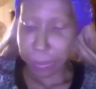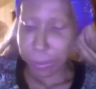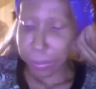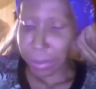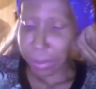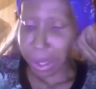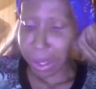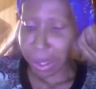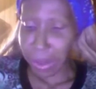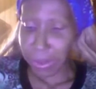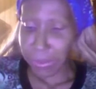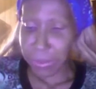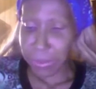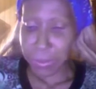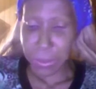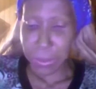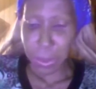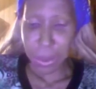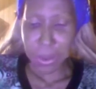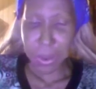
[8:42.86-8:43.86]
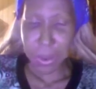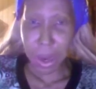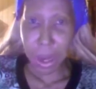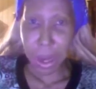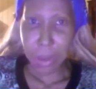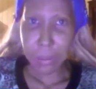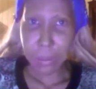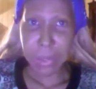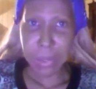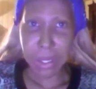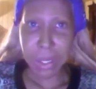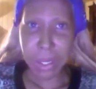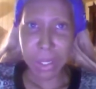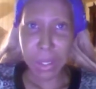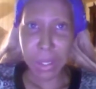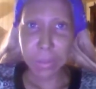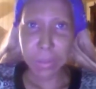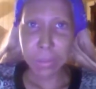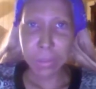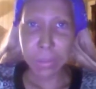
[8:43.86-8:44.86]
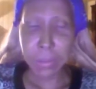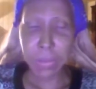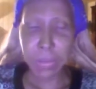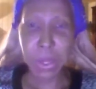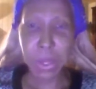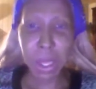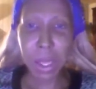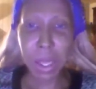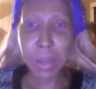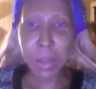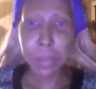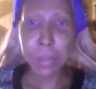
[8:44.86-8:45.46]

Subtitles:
About 4 drops. Okay.